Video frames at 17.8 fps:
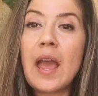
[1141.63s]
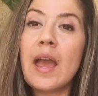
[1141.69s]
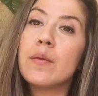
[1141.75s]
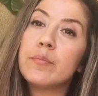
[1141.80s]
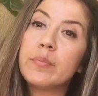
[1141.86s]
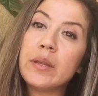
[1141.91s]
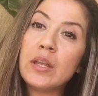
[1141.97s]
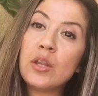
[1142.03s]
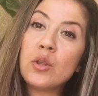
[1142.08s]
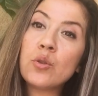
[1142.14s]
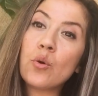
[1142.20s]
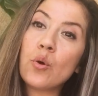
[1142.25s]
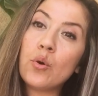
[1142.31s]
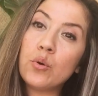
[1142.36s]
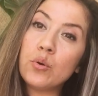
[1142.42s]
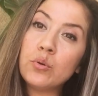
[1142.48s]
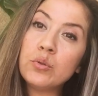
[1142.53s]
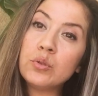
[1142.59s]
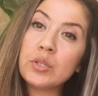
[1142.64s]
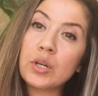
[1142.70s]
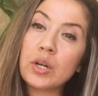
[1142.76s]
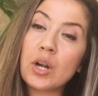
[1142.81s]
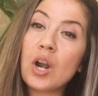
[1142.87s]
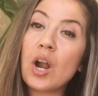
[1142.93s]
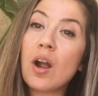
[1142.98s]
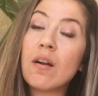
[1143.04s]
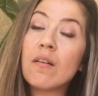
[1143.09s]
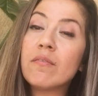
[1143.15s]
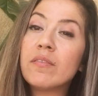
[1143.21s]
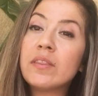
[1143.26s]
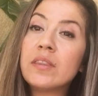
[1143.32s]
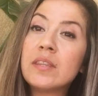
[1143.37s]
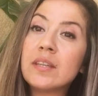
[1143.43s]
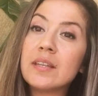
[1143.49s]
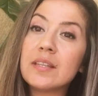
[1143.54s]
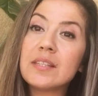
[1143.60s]
and being the holder of
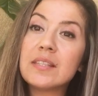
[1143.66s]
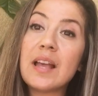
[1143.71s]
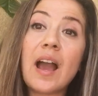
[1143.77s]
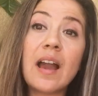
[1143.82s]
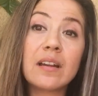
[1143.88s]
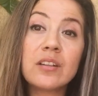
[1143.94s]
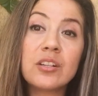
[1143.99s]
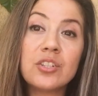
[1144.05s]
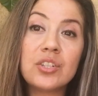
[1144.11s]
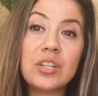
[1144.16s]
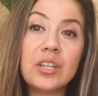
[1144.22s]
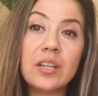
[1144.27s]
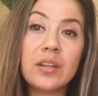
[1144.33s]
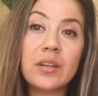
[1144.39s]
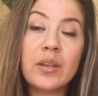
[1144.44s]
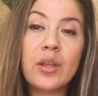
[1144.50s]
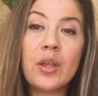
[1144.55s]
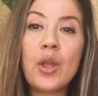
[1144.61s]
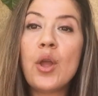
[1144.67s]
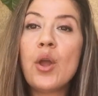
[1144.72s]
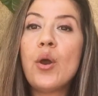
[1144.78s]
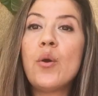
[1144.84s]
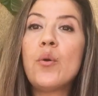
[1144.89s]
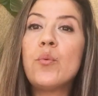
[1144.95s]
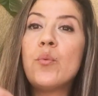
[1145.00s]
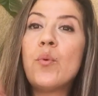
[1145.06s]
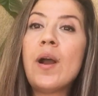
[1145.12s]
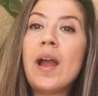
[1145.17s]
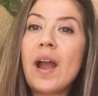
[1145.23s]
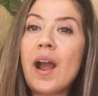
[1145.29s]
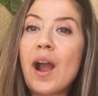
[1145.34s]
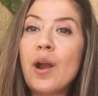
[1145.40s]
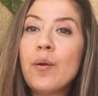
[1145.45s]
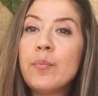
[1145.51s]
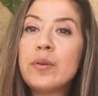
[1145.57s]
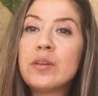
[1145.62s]
this energy. What
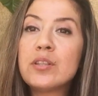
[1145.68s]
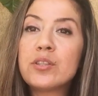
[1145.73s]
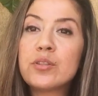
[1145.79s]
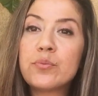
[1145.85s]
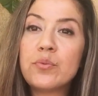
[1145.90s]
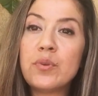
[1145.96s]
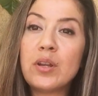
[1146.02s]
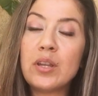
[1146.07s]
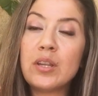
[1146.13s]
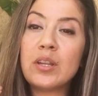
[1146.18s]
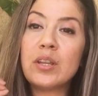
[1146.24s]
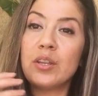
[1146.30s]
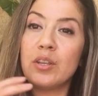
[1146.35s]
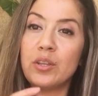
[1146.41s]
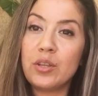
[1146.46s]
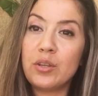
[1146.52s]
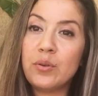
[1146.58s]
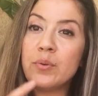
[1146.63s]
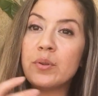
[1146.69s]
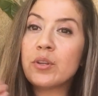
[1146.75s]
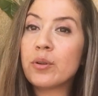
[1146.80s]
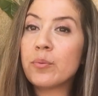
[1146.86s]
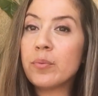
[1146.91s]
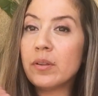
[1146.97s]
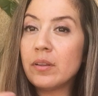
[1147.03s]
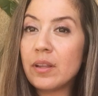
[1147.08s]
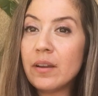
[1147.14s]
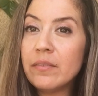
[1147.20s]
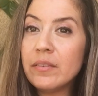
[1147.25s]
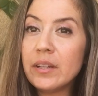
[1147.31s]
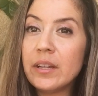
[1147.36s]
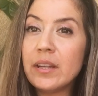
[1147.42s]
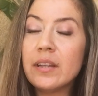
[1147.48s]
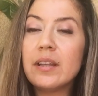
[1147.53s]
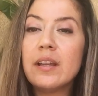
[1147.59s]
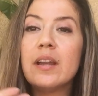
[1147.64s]
happens when you and your
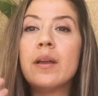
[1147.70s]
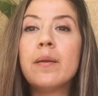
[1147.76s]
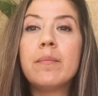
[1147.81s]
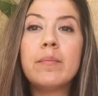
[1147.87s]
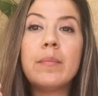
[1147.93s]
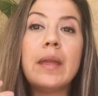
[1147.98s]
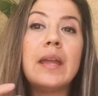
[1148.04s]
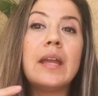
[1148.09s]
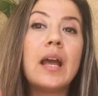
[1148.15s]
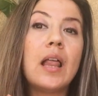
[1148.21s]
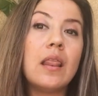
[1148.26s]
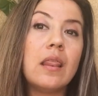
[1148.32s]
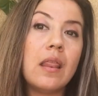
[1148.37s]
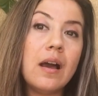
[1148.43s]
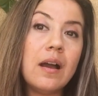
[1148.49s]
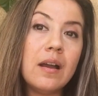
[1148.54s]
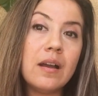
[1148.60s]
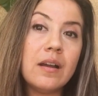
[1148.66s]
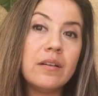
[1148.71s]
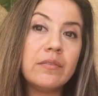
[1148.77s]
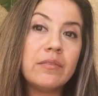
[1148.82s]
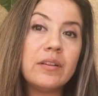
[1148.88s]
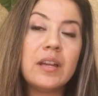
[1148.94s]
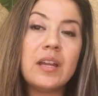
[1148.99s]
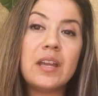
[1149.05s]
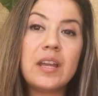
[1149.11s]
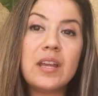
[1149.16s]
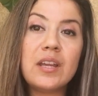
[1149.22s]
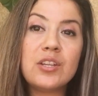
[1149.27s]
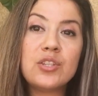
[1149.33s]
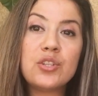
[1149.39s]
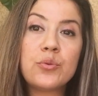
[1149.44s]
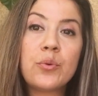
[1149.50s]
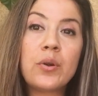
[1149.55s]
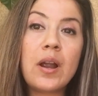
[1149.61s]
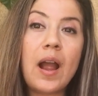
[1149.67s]
beloved make love
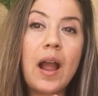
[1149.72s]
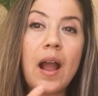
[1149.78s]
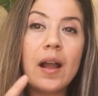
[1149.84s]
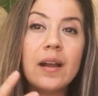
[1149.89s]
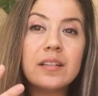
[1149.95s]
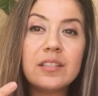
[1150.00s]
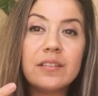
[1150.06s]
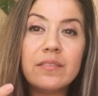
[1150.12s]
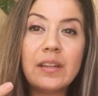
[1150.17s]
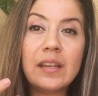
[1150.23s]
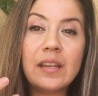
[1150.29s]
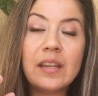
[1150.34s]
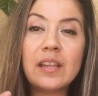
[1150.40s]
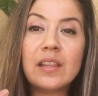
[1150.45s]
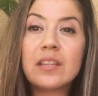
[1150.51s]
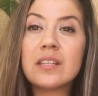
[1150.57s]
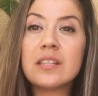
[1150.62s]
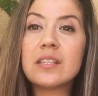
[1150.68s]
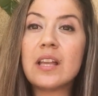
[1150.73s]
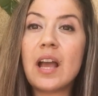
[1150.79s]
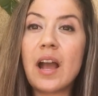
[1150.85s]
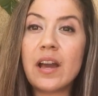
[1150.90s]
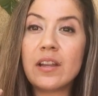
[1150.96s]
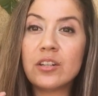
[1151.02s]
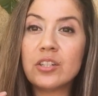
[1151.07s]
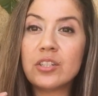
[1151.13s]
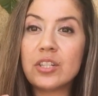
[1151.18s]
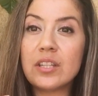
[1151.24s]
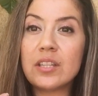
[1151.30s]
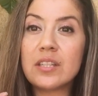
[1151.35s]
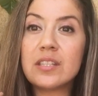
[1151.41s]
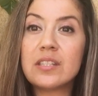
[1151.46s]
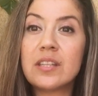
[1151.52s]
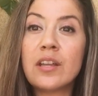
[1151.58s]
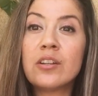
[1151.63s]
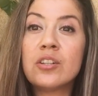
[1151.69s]
is we're activating this energy,
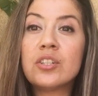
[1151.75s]
this